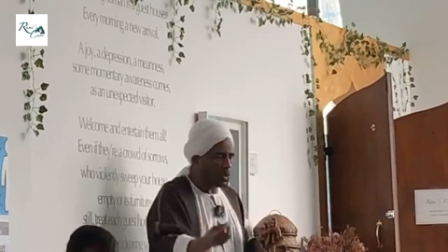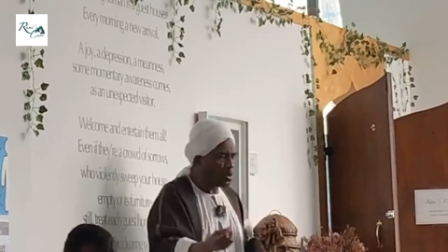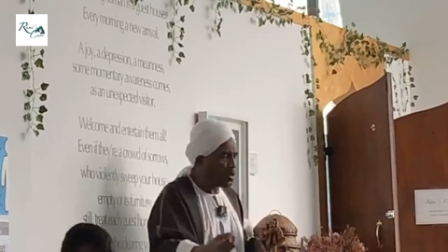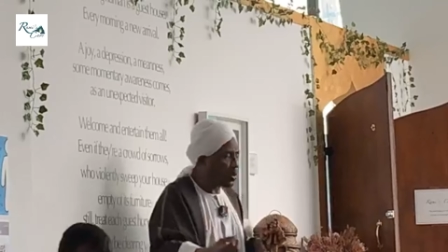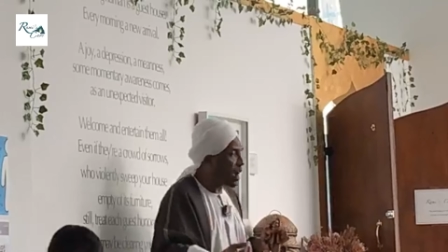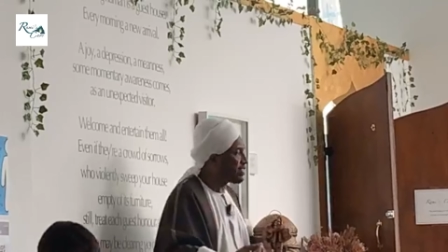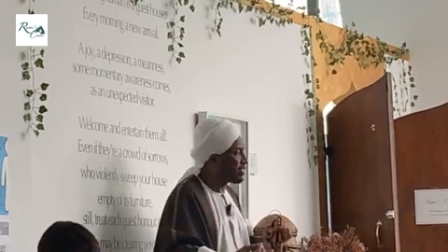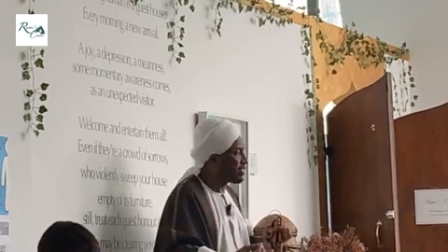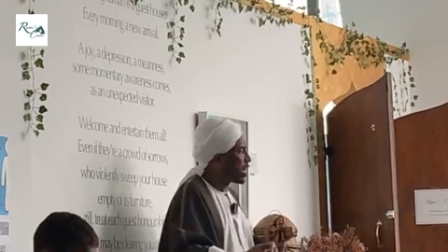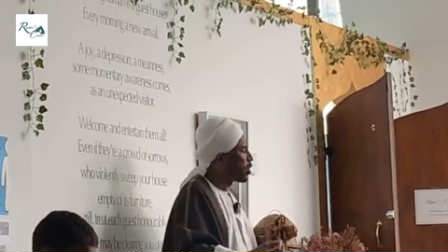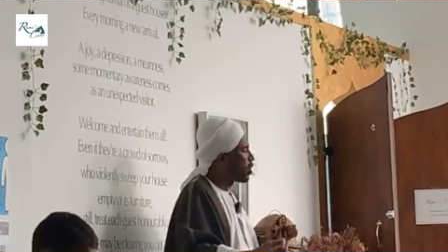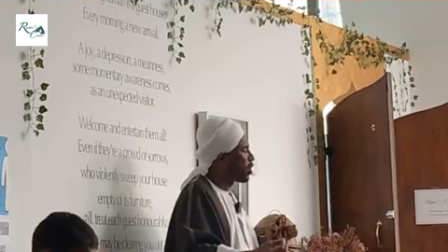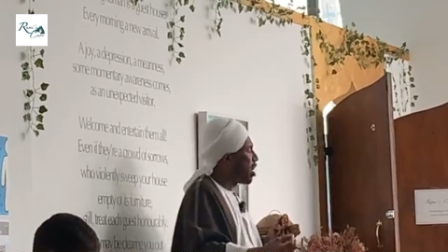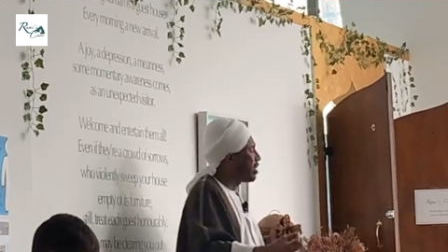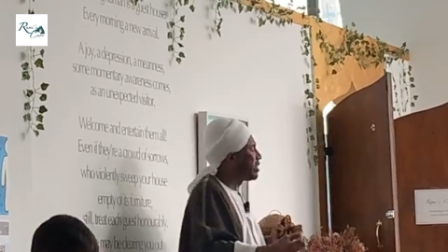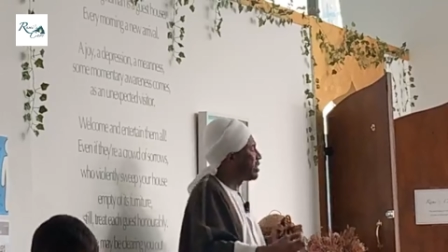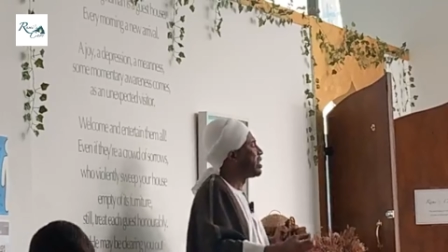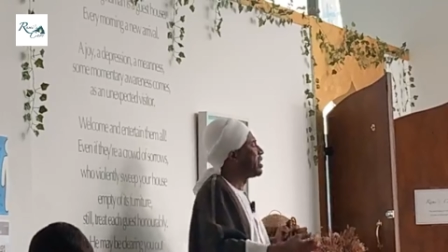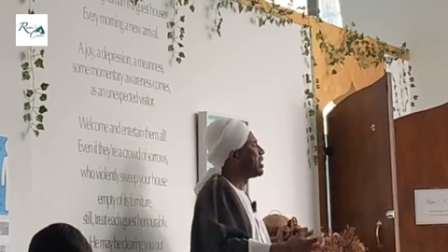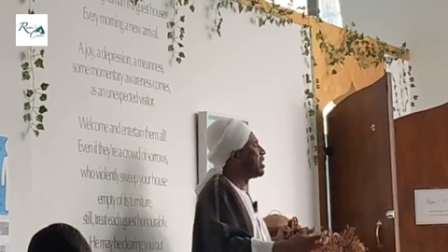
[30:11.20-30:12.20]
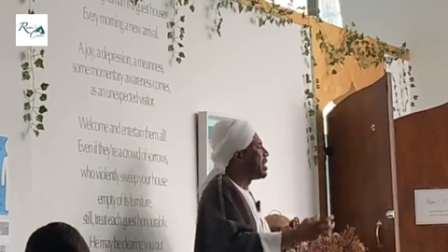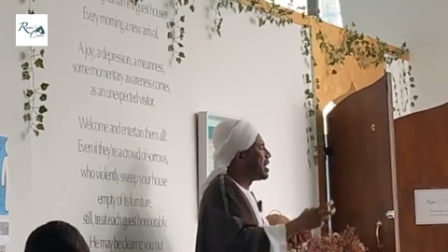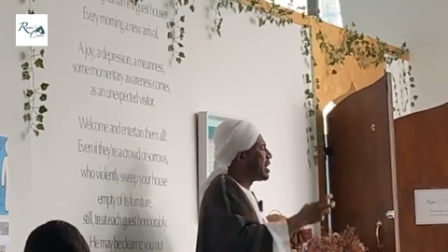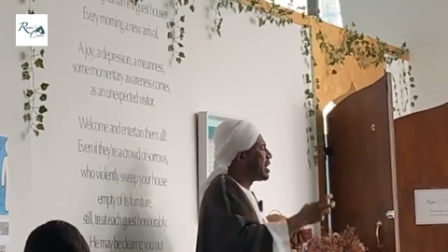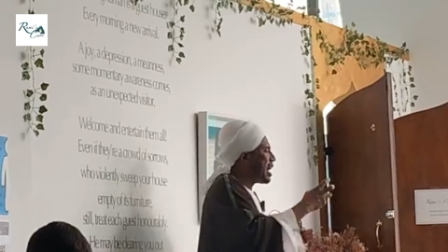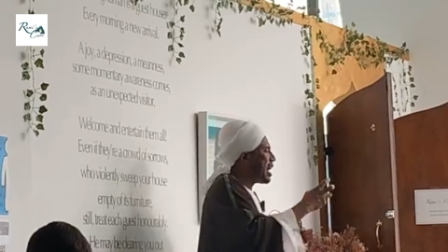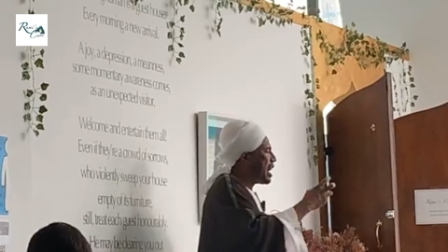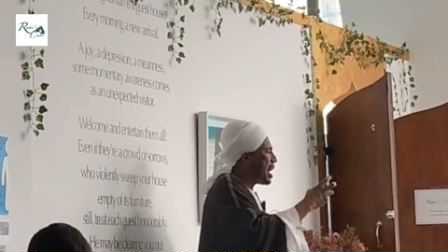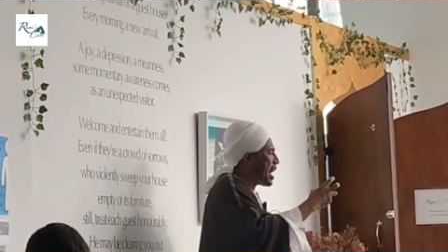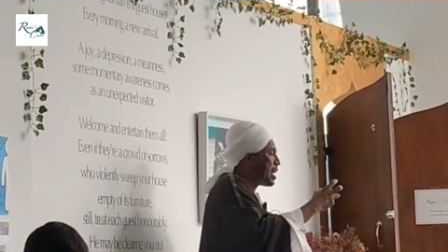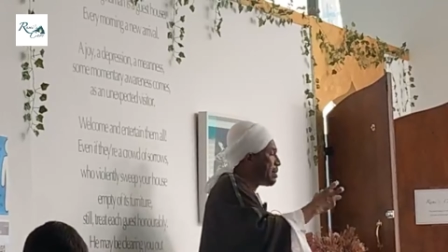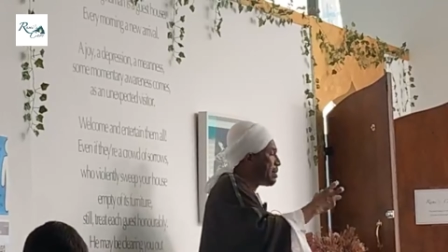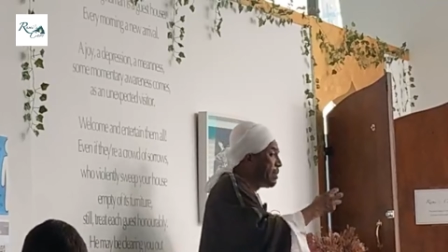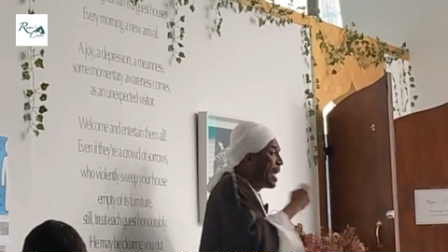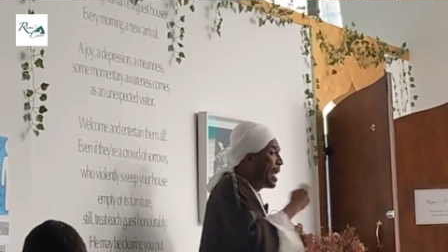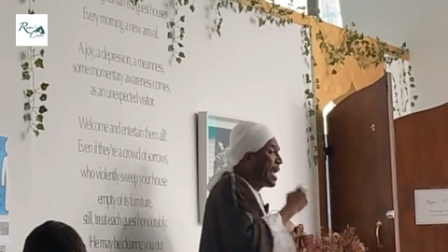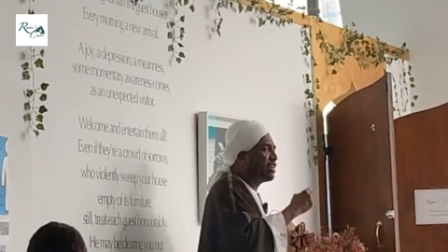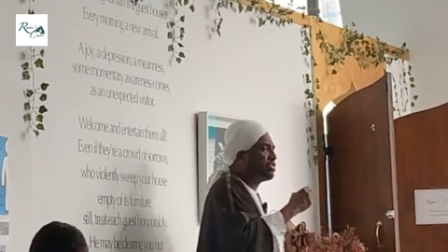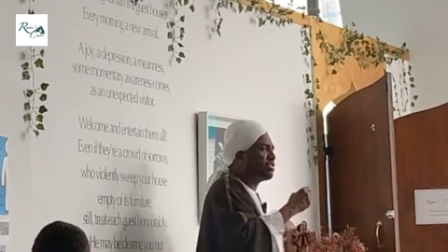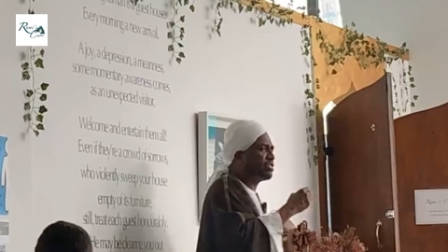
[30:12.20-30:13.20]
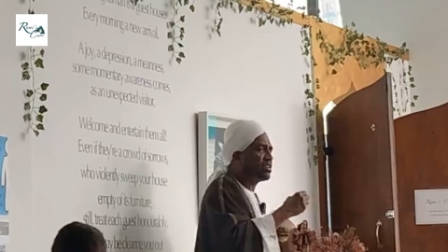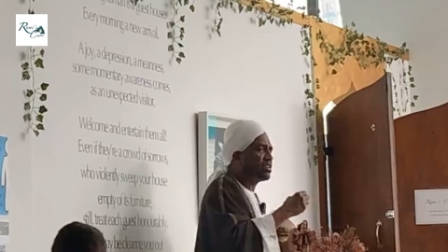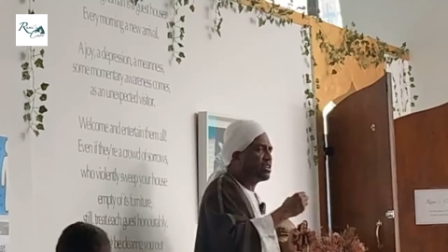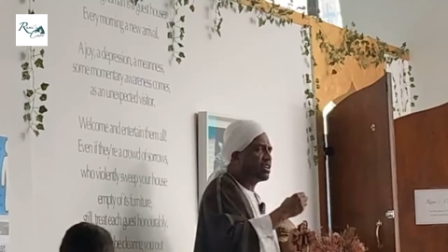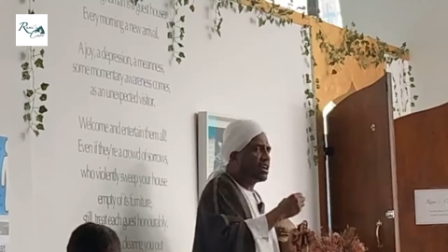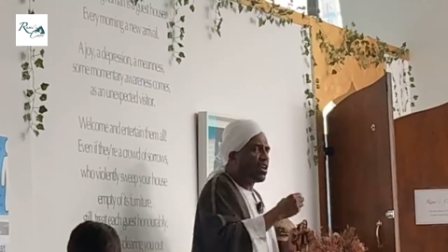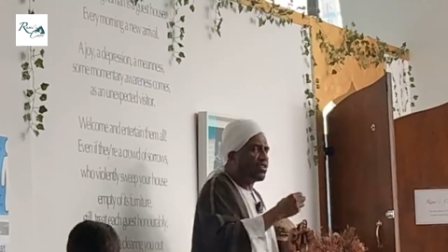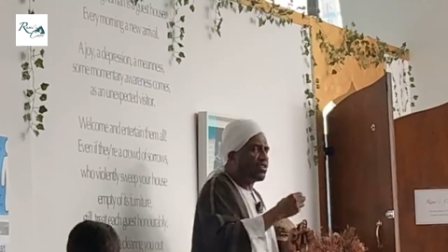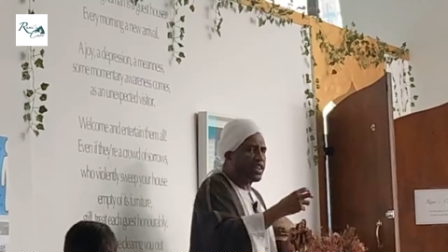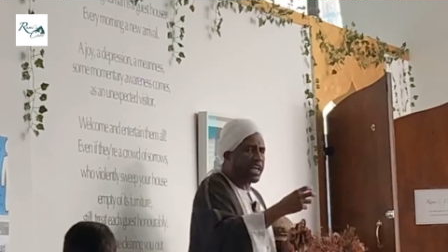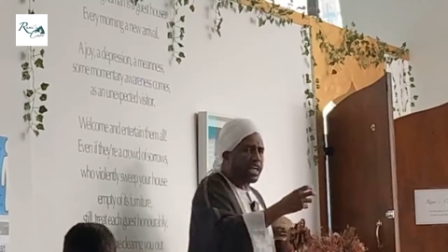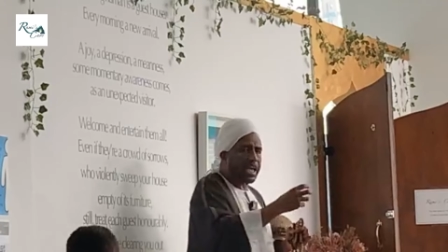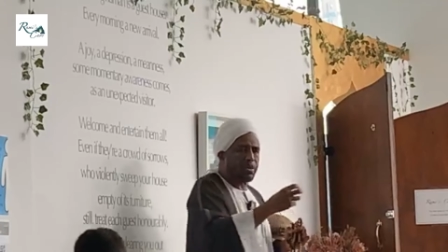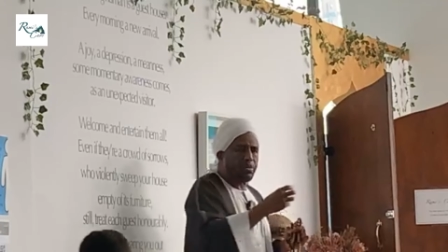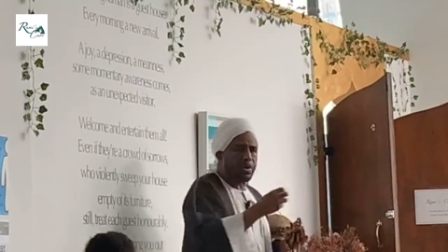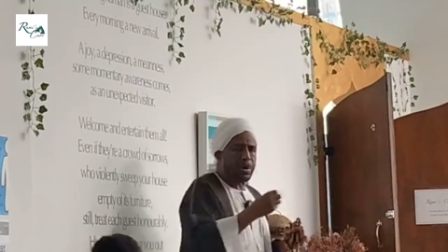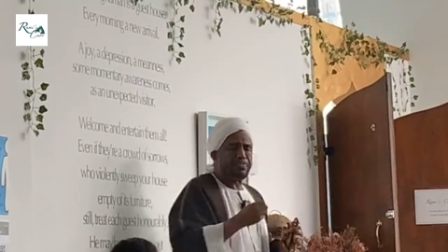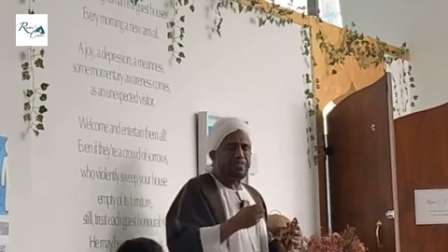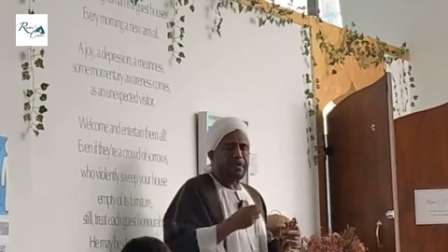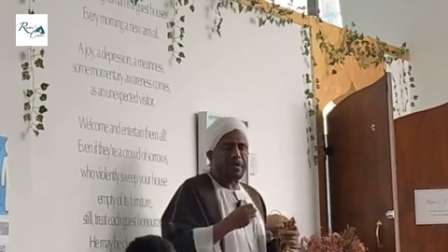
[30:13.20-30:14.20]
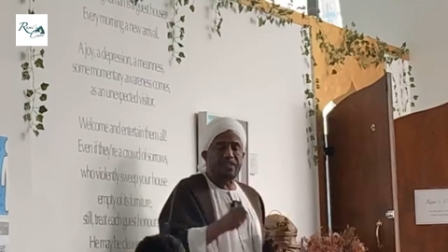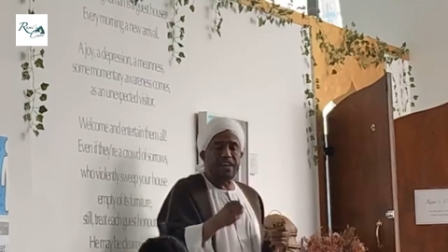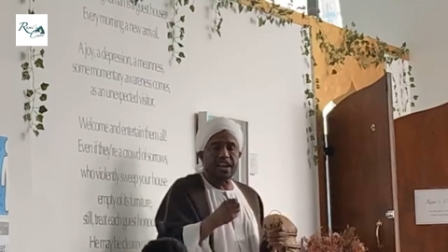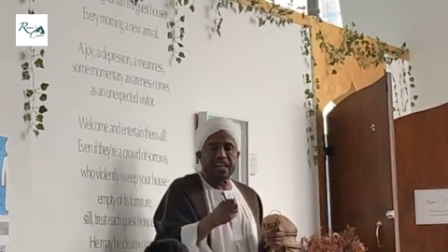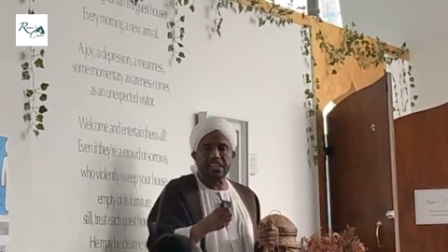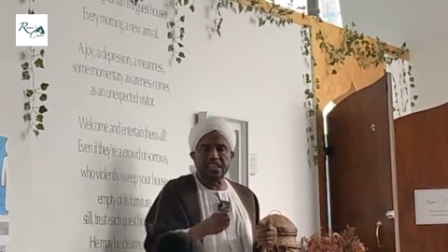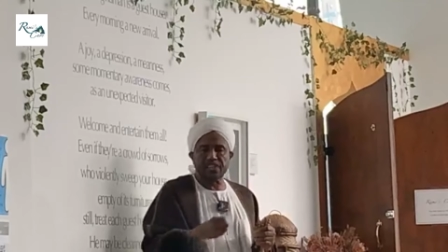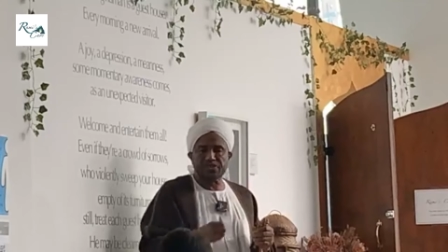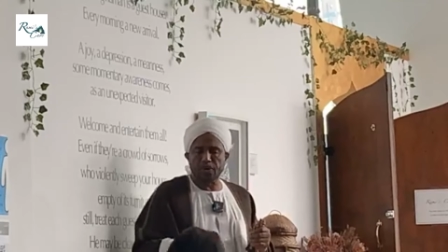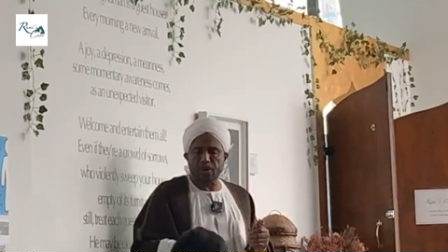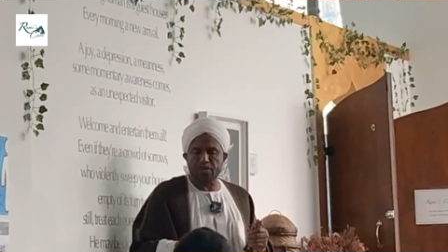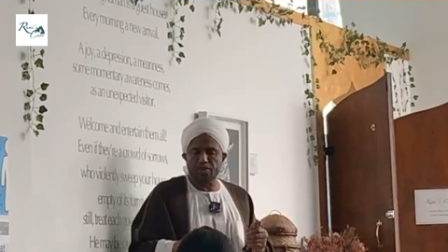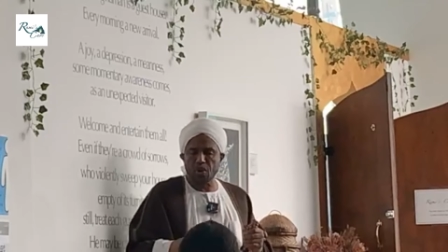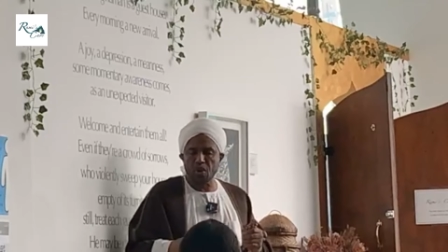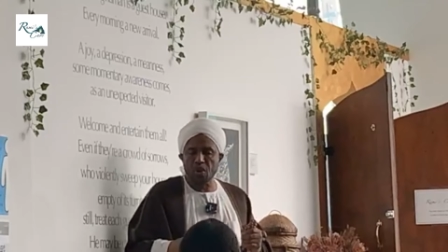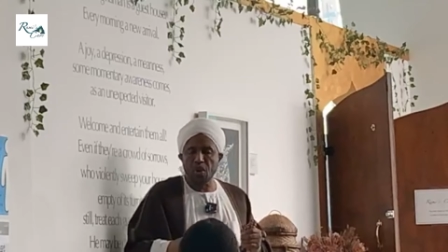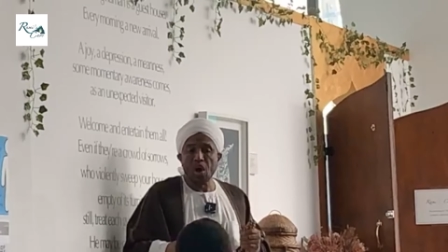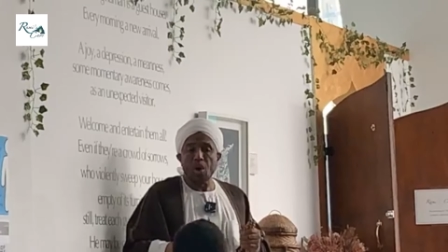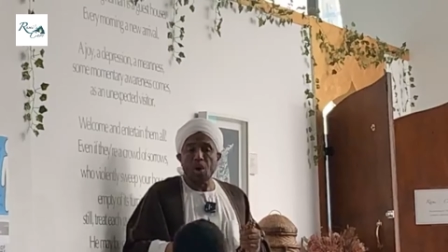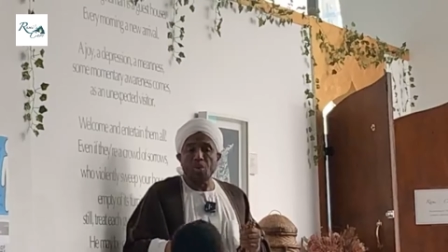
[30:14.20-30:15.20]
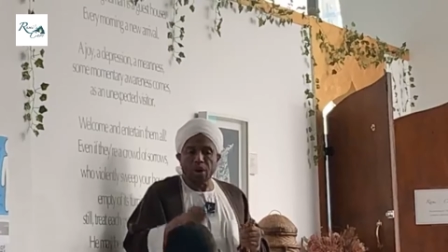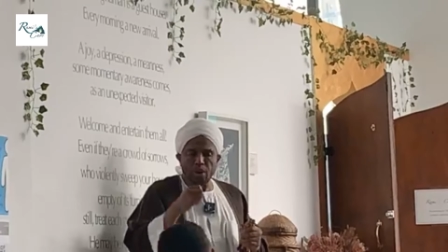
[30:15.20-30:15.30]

what you have done good and means of taking away privileges from you